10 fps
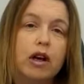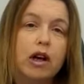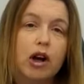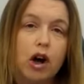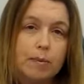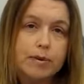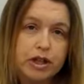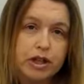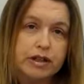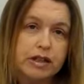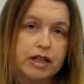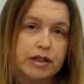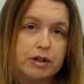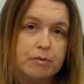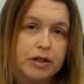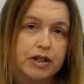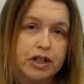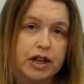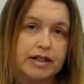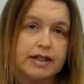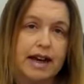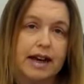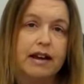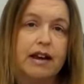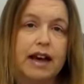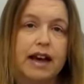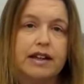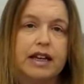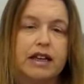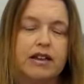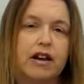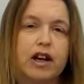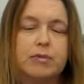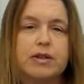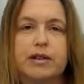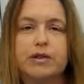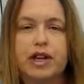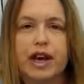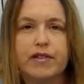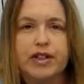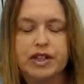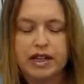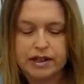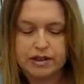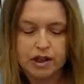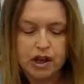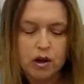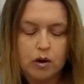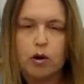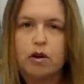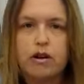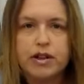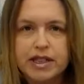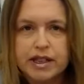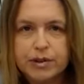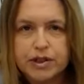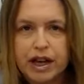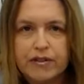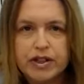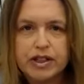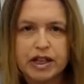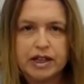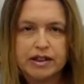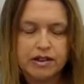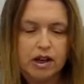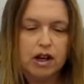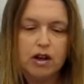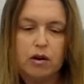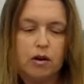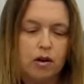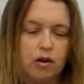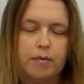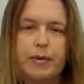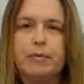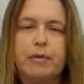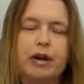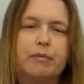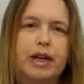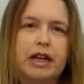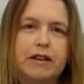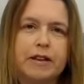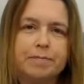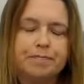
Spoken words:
opportunities to monetize that and either upsell services or cross-sell services, or it might be that